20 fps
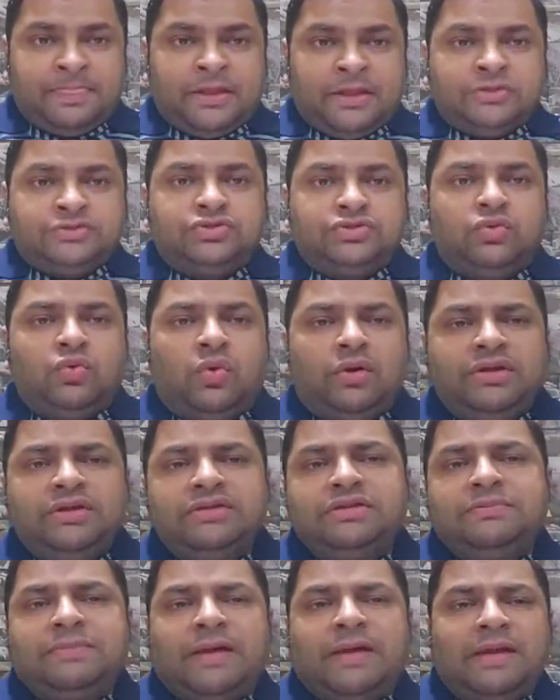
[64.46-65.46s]
So what does
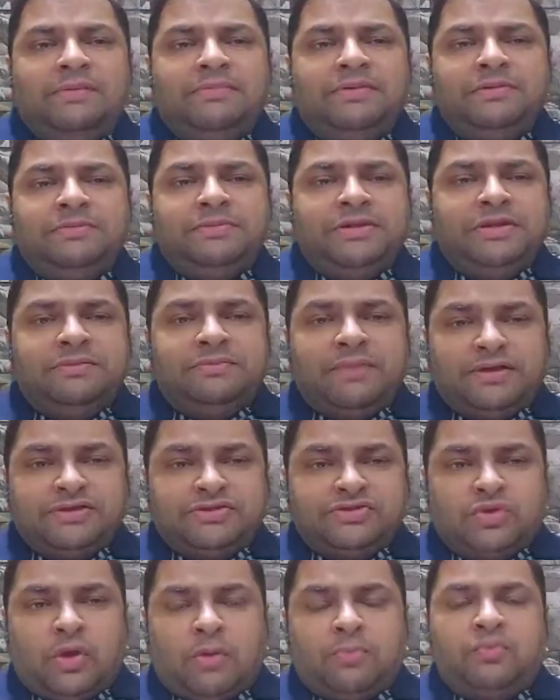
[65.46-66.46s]
the Bible mean by
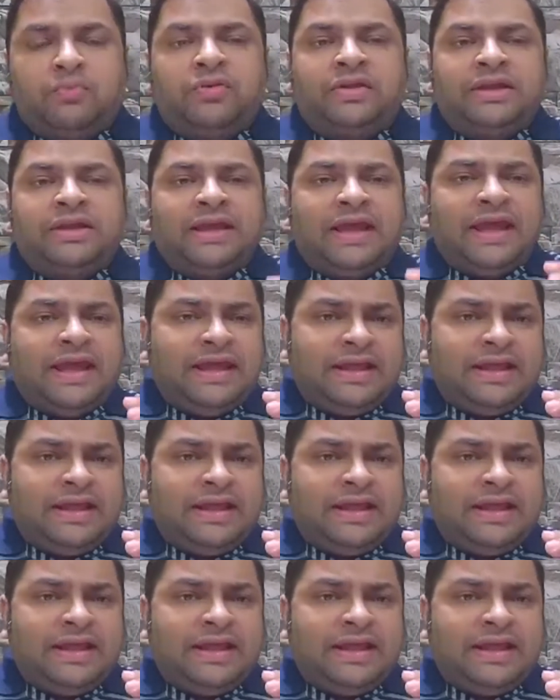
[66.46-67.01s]
stop worrying?